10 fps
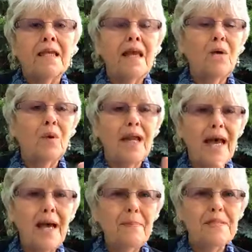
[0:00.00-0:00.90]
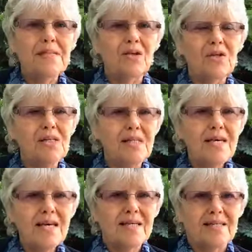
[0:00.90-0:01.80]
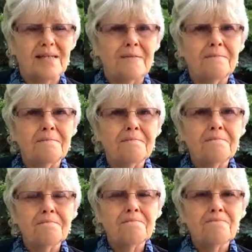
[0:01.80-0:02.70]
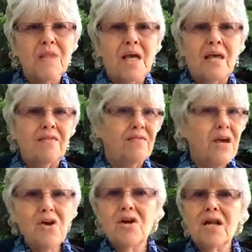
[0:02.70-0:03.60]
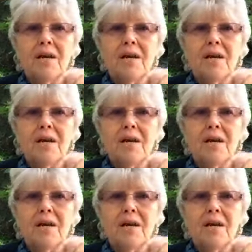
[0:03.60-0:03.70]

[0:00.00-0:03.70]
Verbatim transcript: Now what happens here is this. They're going